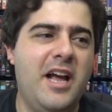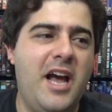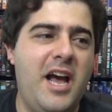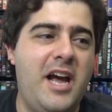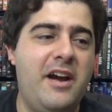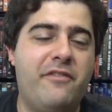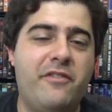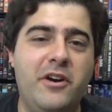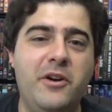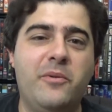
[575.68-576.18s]

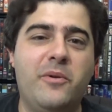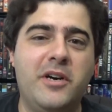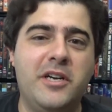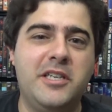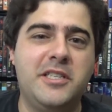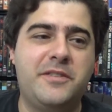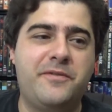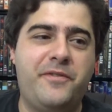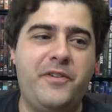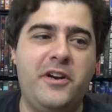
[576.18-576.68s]
everyone
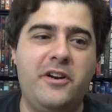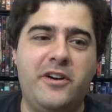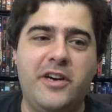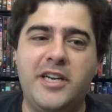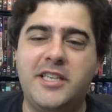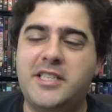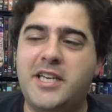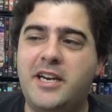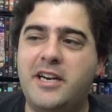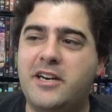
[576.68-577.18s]
is
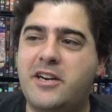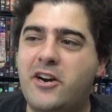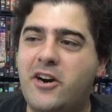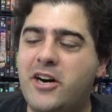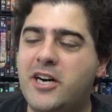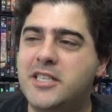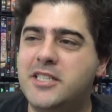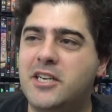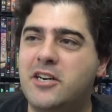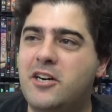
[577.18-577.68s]
furious, and it
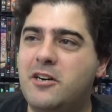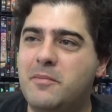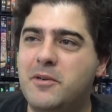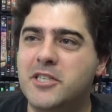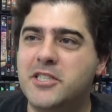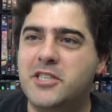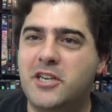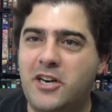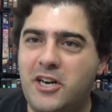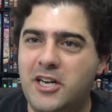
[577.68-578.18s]
caused
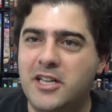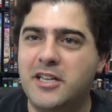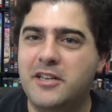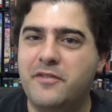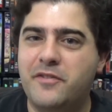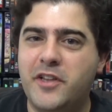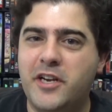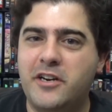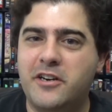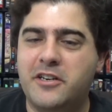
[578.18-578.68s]
almost all
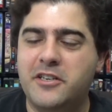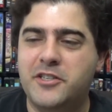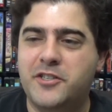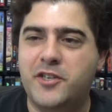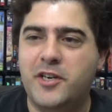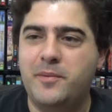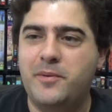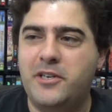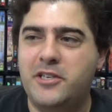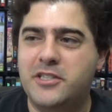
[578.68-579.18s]
of their
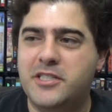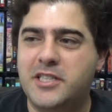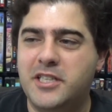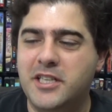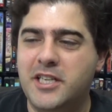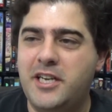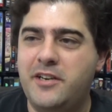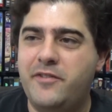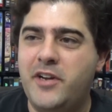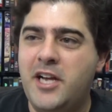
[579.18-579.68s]
contributors to
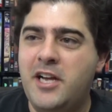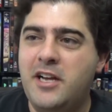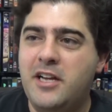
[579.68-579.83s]
leave.